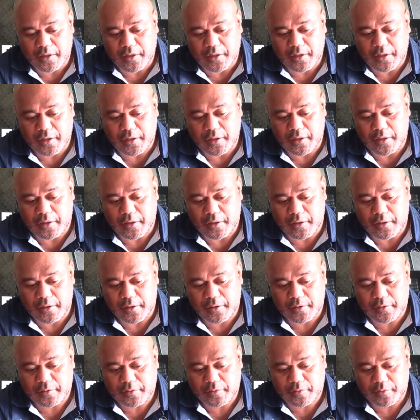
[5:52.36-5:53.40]

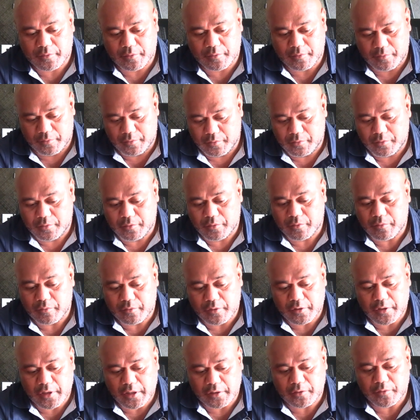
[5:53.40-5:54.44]
uh,
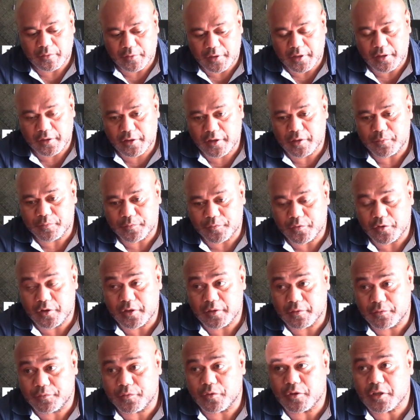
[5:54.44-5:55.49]
I'd like to thank them for
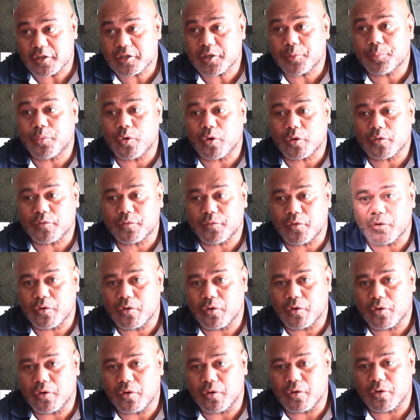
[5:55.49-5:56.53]
the for the support
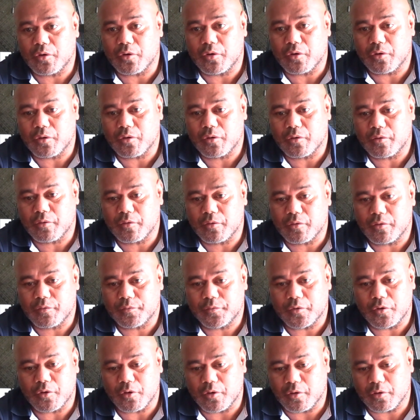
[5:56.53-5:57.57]
for
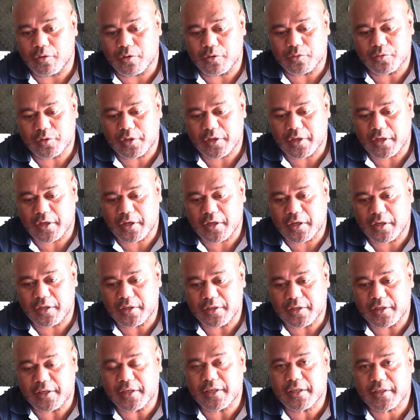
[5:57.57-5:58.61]
for all those
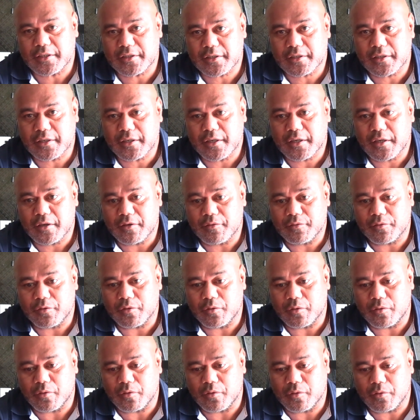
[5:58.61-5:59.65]
years,
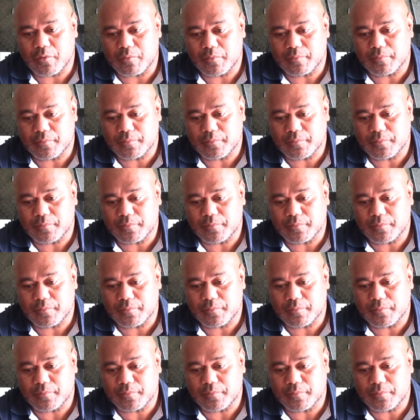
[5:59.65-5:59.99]
for